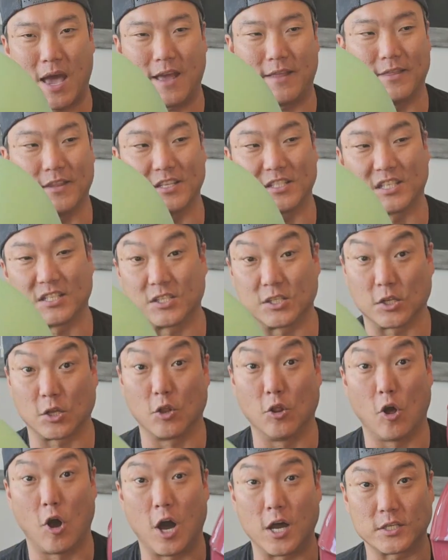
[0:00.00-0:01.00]
and this is the
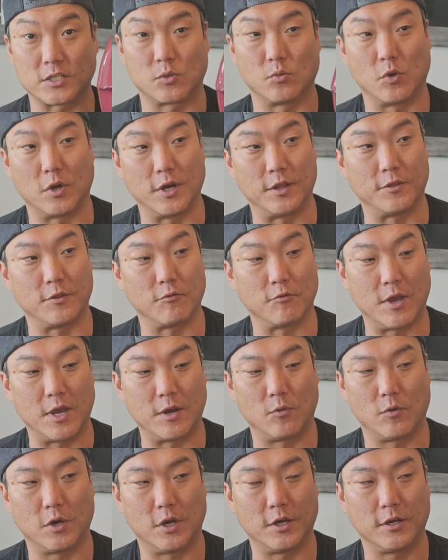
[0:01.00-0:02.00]
gloss one, the red
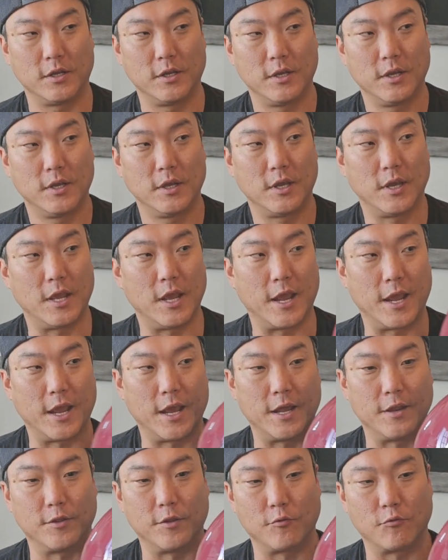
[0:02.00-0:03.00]
one.
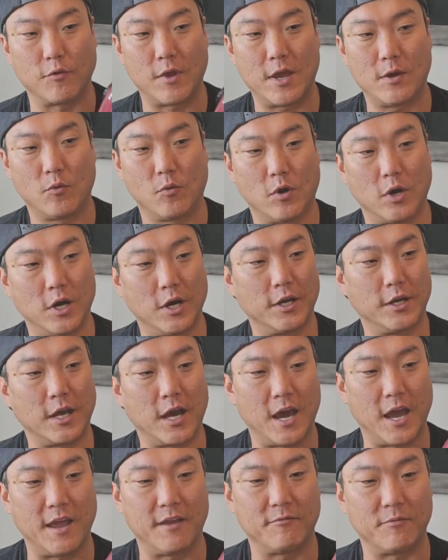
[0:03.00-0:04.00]
And the red one
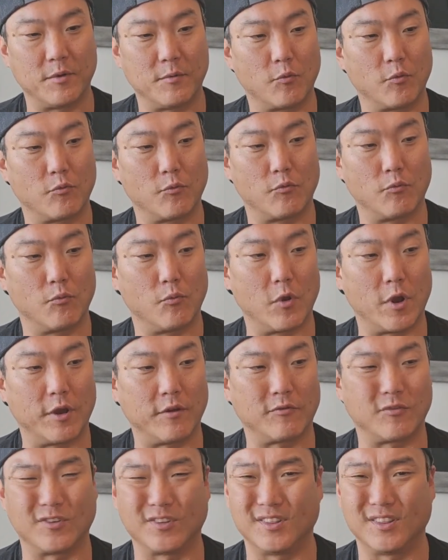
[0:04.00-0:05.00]
I've been wearing
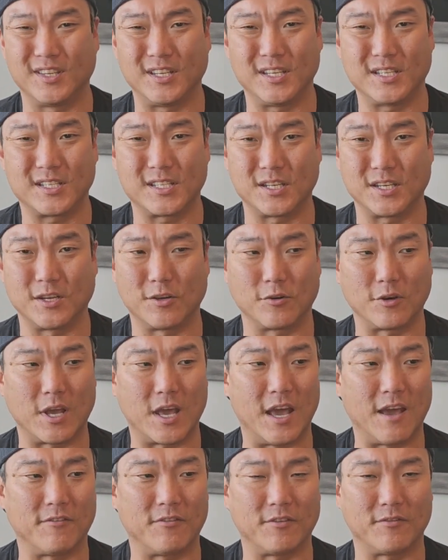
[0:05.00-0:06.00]
for at least a year and a
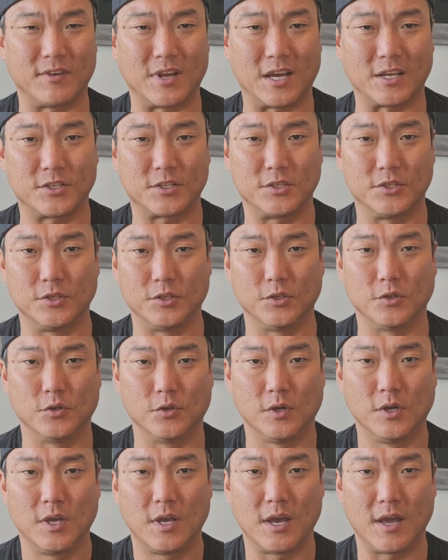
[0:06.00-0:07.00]
half, if not two.
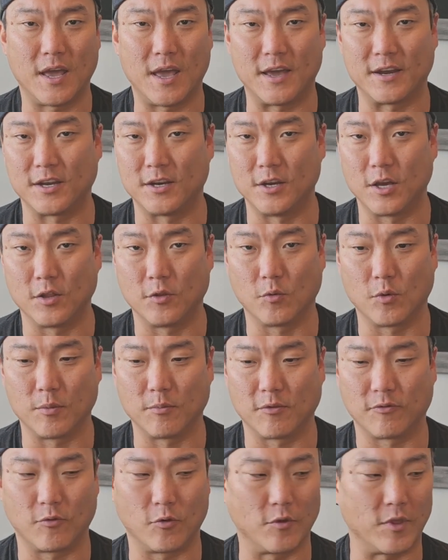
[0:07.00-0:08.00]
I had another one
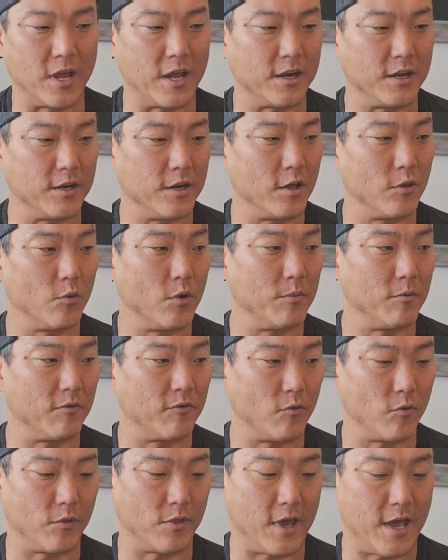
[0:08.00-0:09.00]
before that, and another one
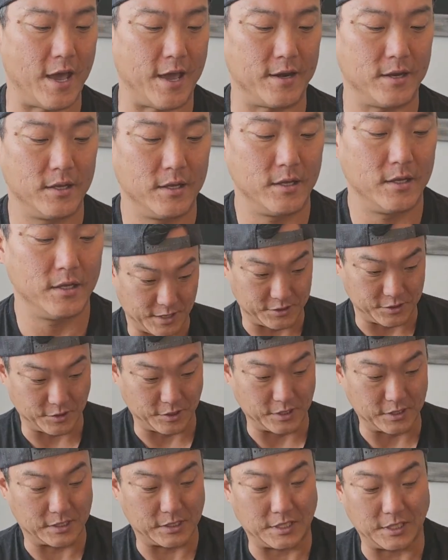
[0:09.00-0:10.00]
before that. As you
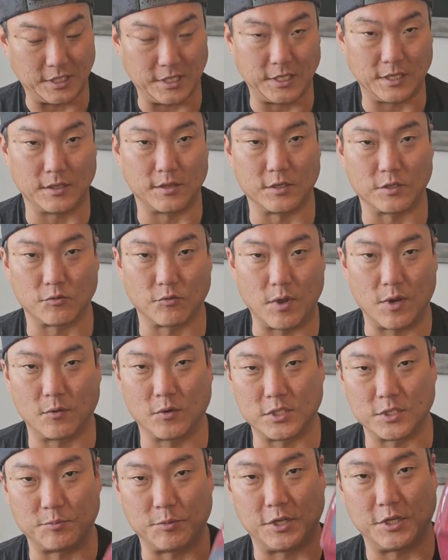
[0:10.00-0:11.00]
can see, this red
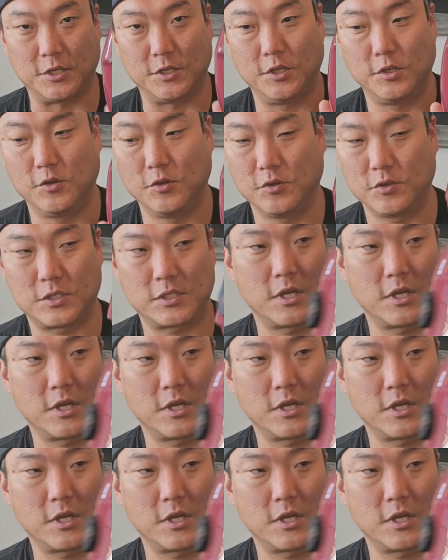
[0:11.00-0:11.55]
one's being used.